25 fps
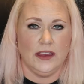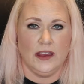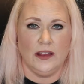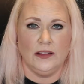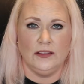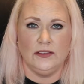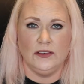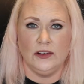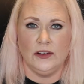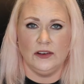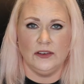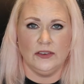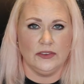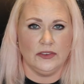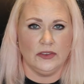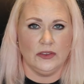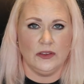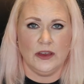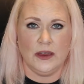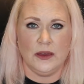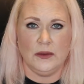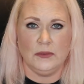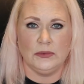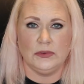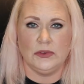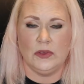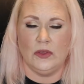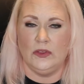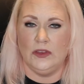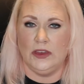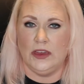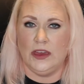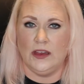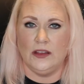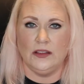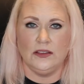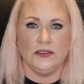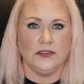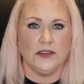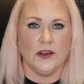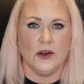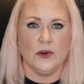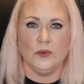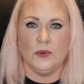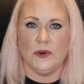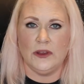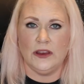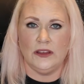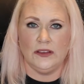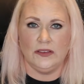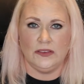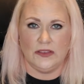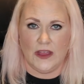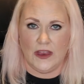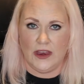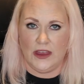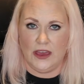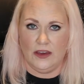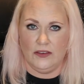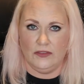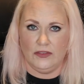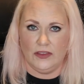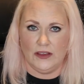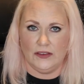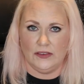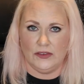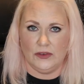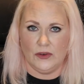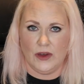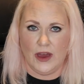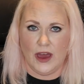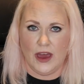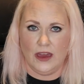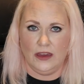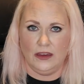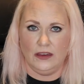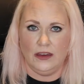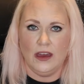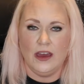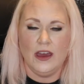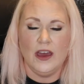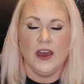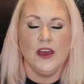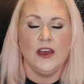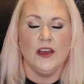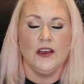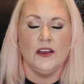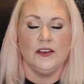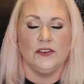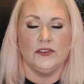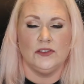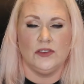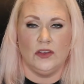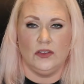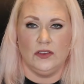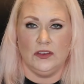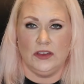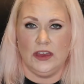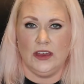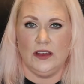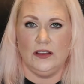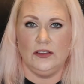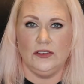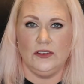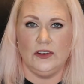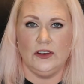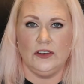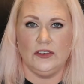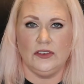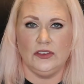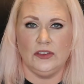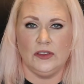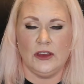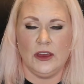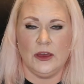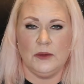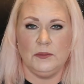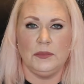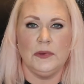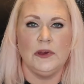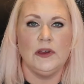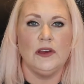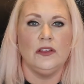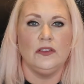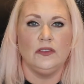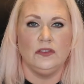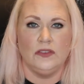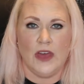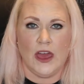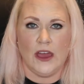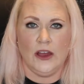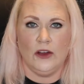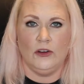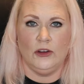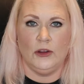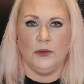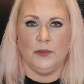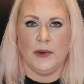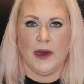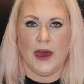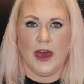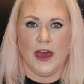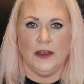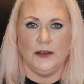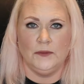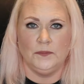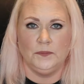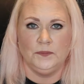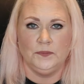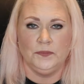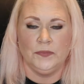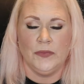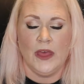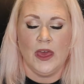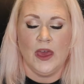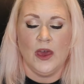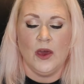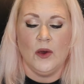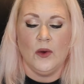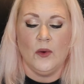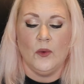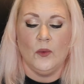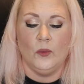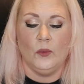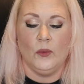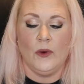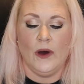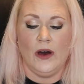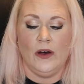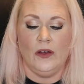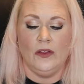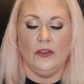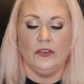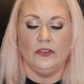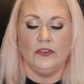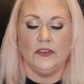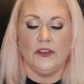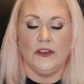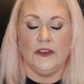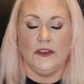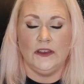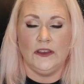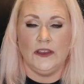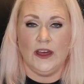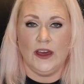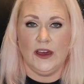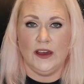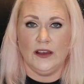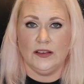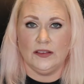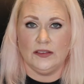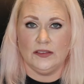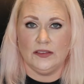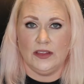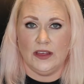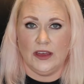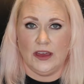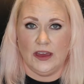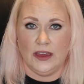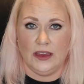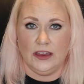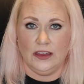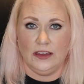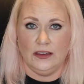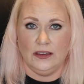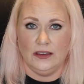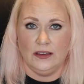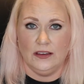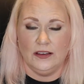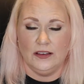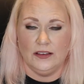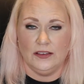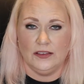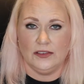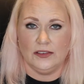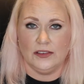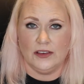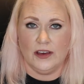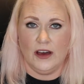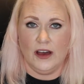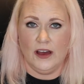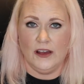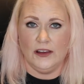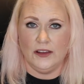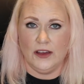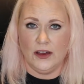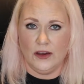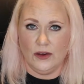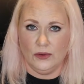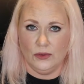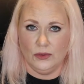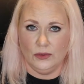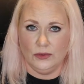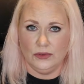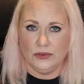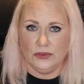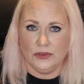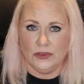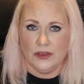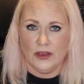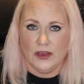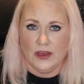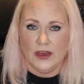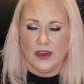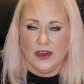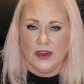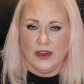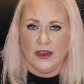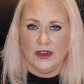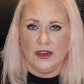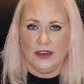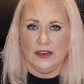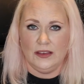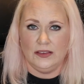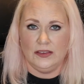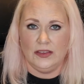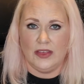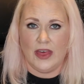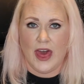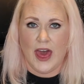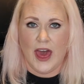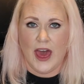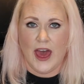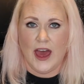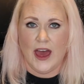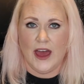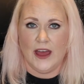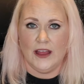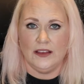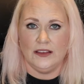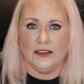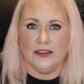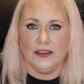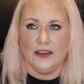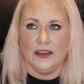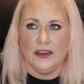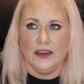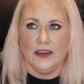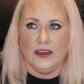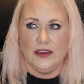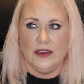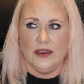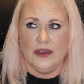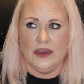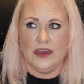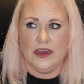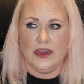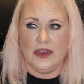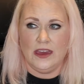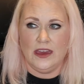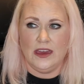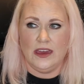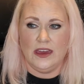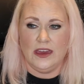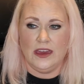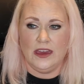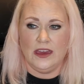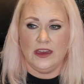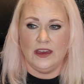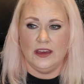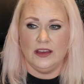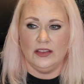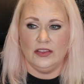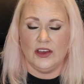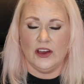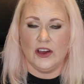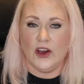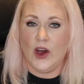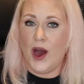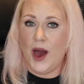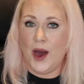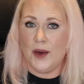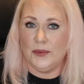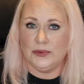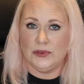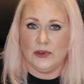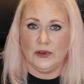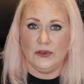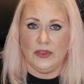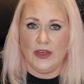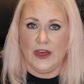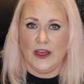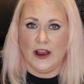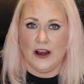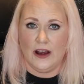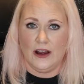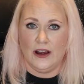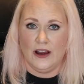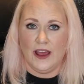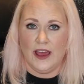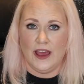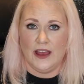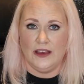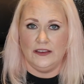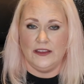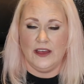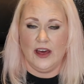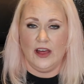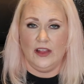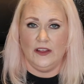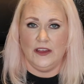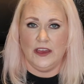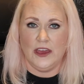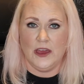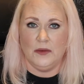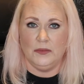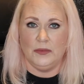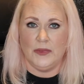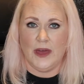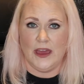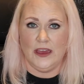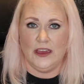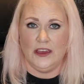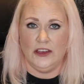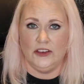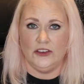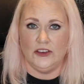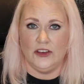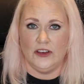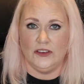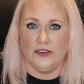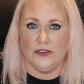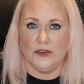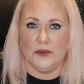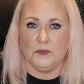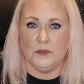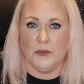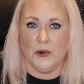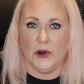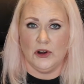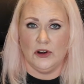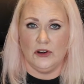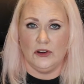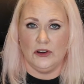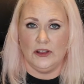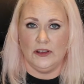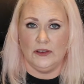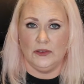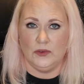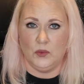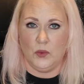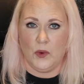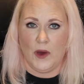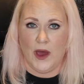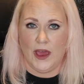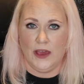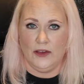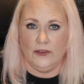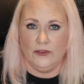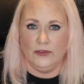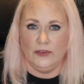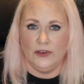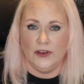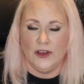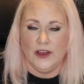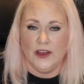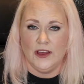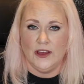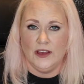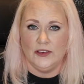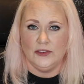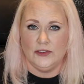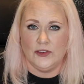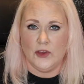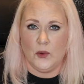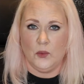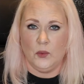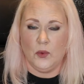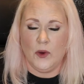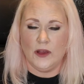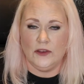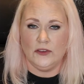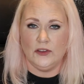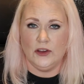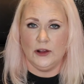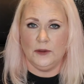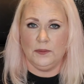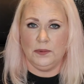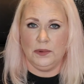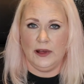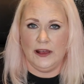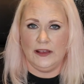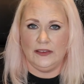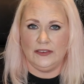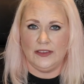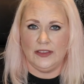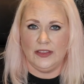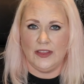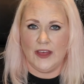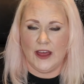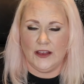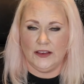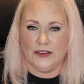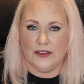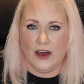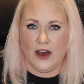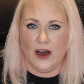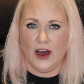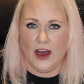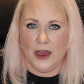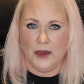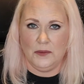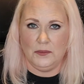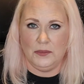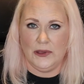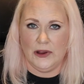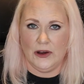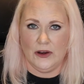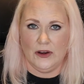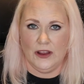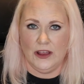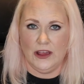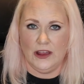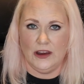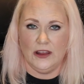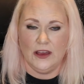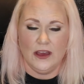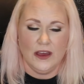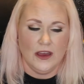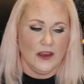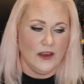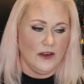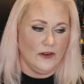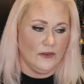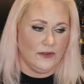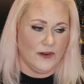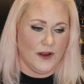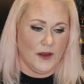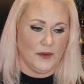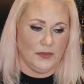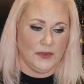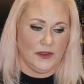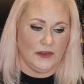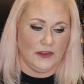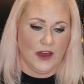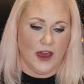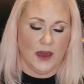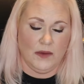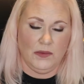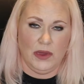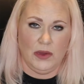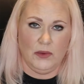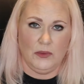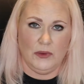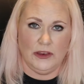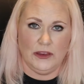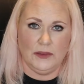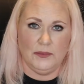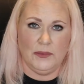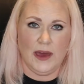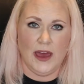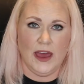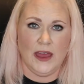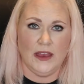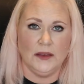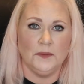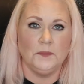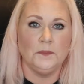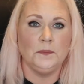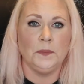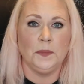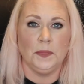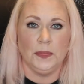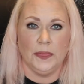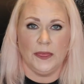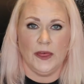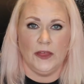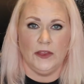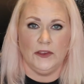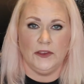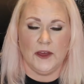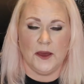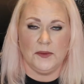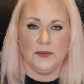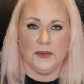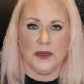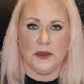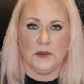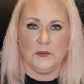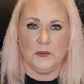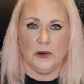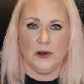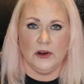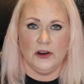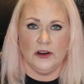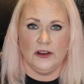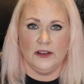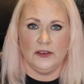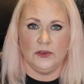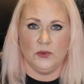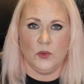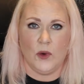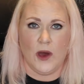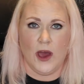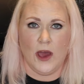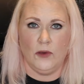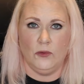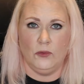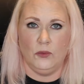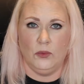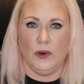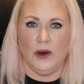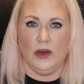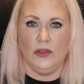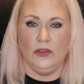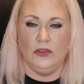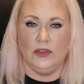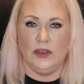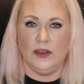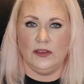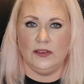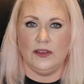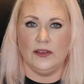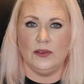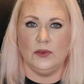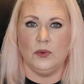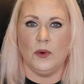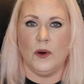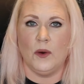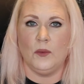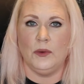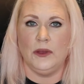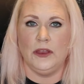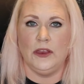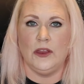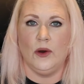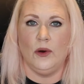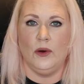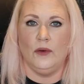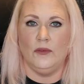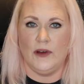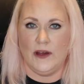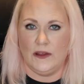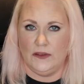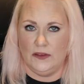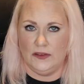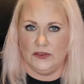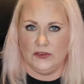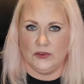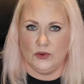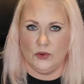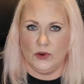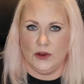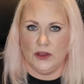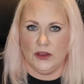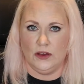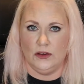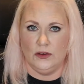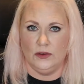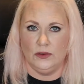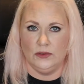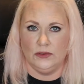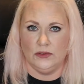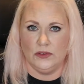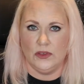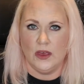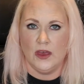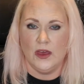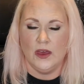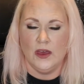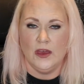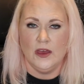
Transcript: kids are asleep, so the kids don't witness any of this, okay? So the kids are asleep, they go to bed. Well, the next thing Scott knows is that the cops are there and telling him that he just murdered his wife. So what took place in that time period from the time he went to bed to the time that he murdered his wife? Well, this is what we know of how the story goes.